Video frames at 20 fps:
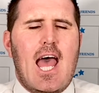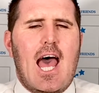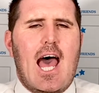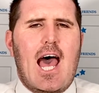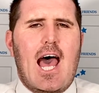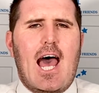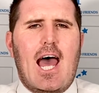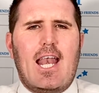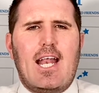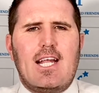
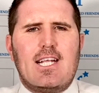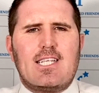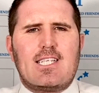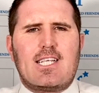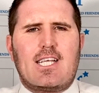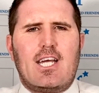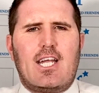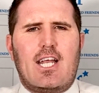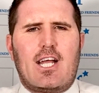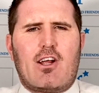and it's
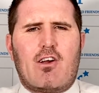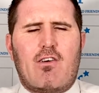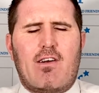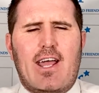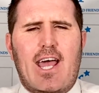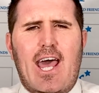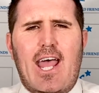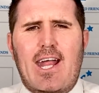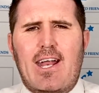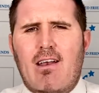going to
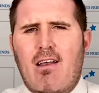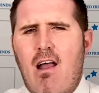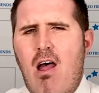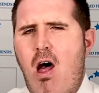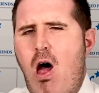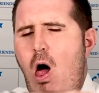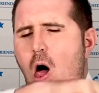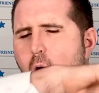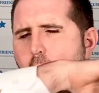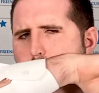create,
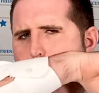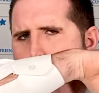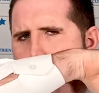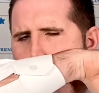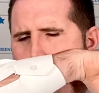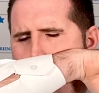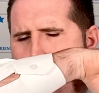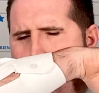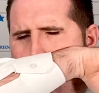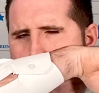
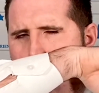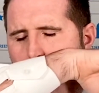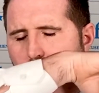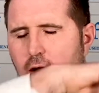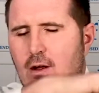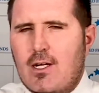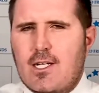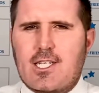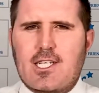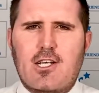
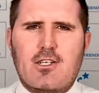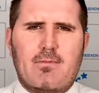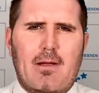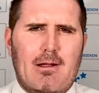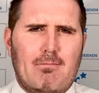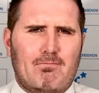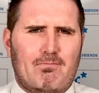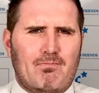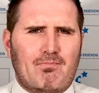excuse me,